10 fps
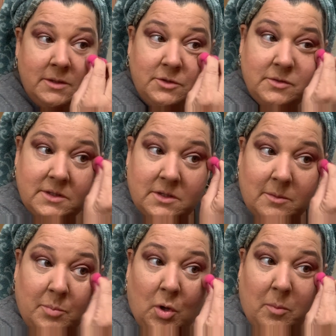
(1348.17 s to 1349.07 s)
going to do this
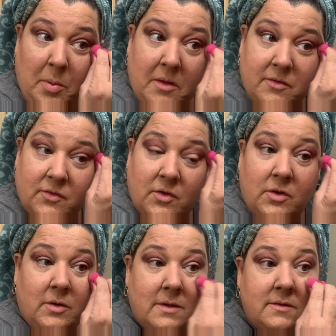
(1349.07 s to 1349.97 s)
on purpose so
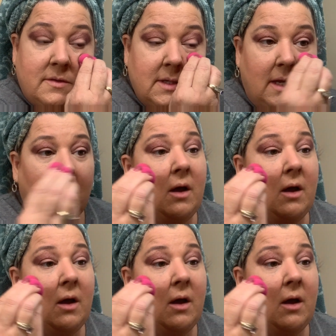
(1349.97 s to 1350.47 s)
you can see.